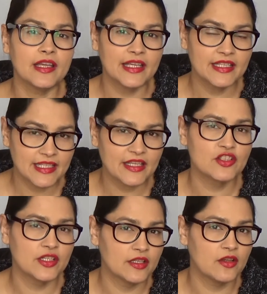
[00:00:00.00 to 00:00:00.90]
it's
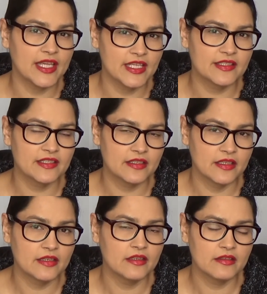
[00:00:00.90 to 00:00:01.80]
actually a lot easier
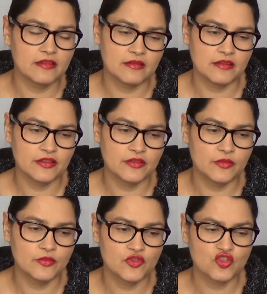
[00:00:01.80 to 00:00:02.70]
than
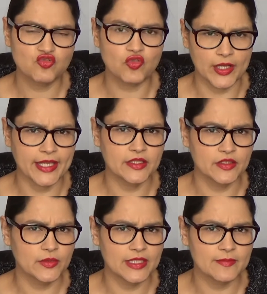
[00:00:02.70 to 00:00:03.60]
you trying to
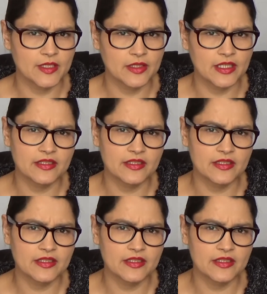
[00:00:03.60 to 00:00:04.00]
quit smoking.